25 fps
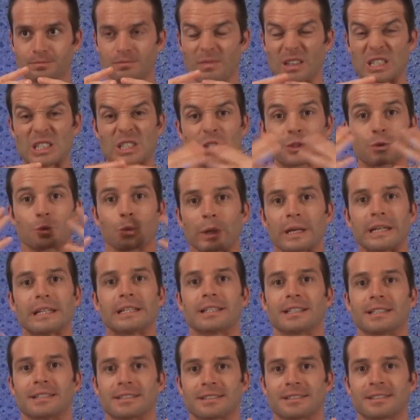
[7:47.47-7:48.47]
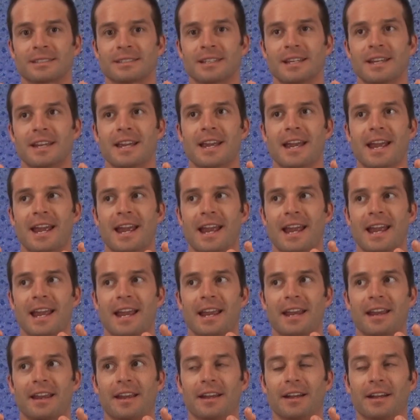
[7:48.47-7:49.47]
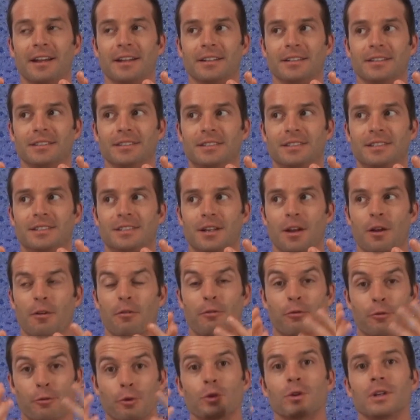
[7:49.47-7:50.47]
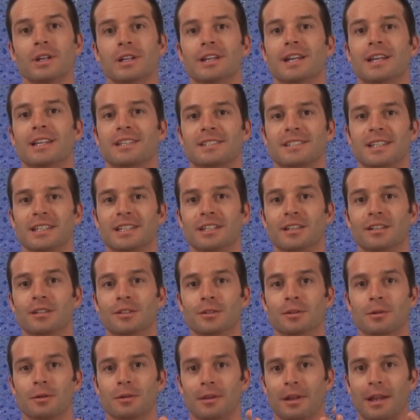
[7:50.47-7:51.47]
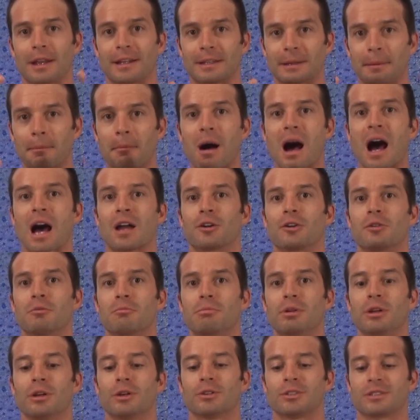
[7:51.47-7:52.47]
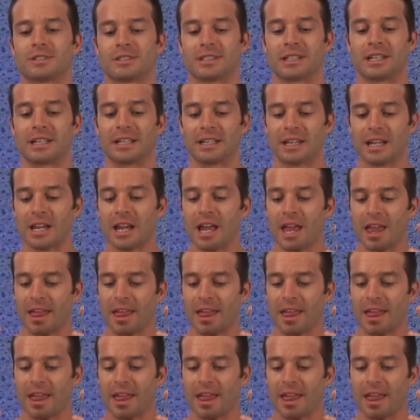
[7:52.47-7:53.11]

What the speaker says: sweetness and fruitiness into like the modern beer scene